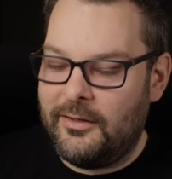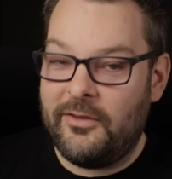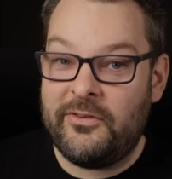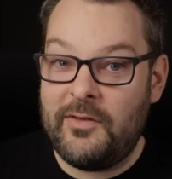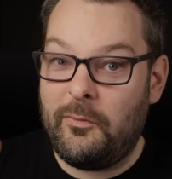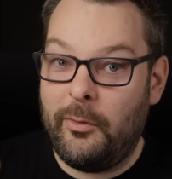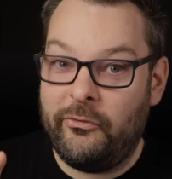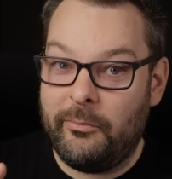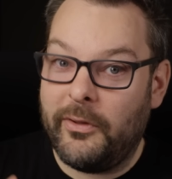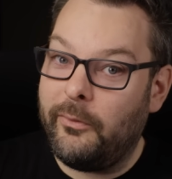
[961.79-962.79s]
Uh, Steven
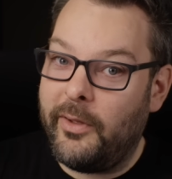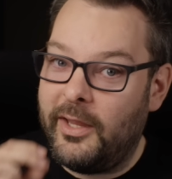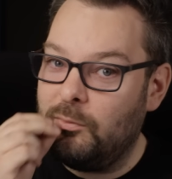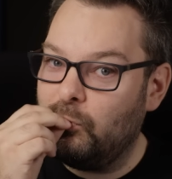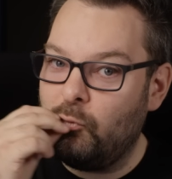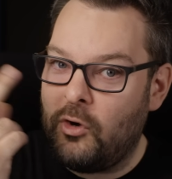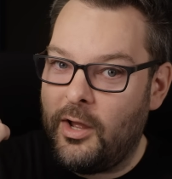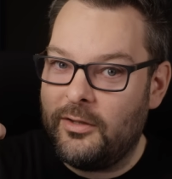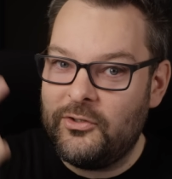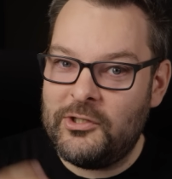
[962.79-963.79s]
Wilson, by the way,
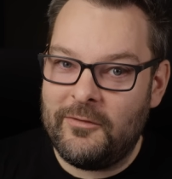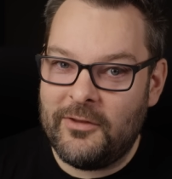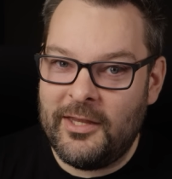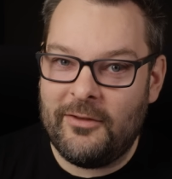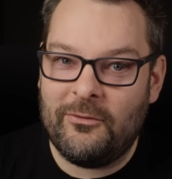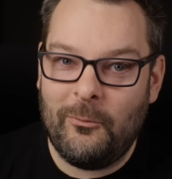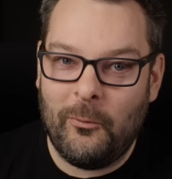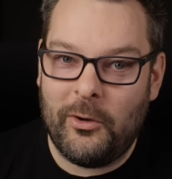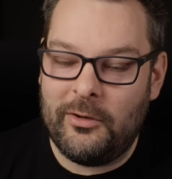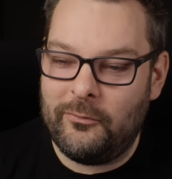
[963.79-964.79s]
mwah, chef's kiss,
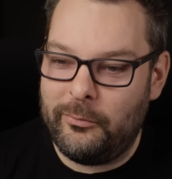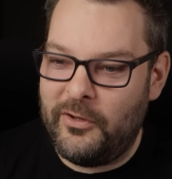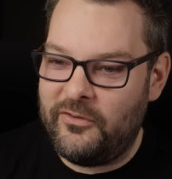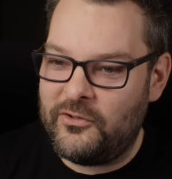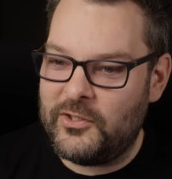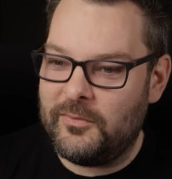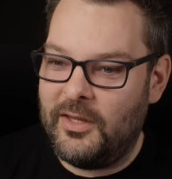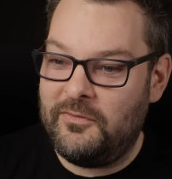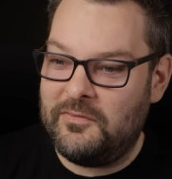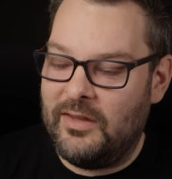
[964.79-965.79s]
wonderful musician.
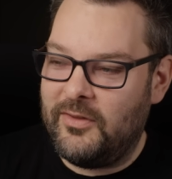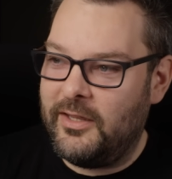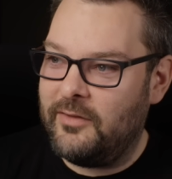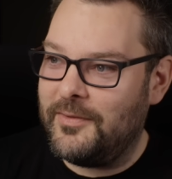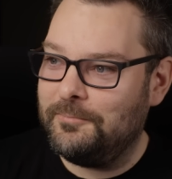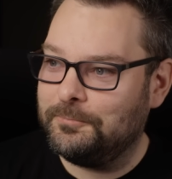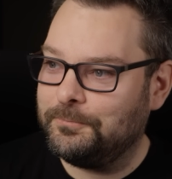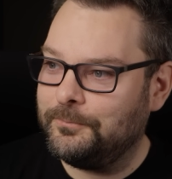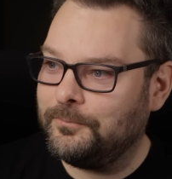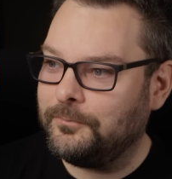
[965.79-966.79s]
If you've never heard of him,
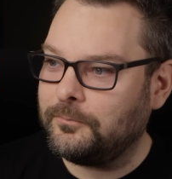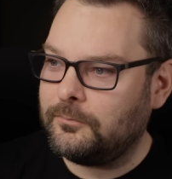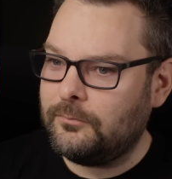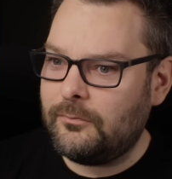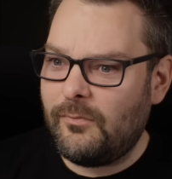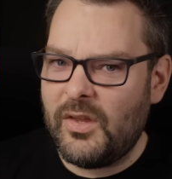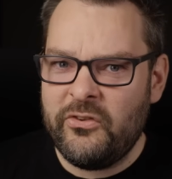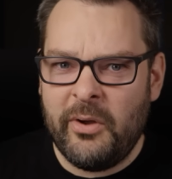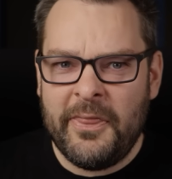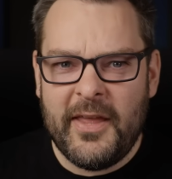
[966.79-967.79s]

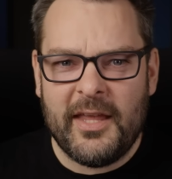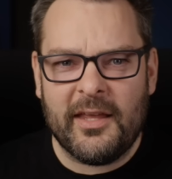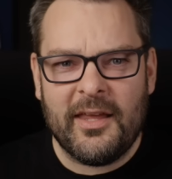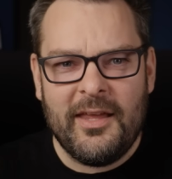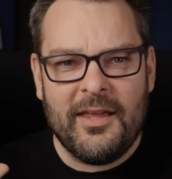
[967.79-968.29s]
so I think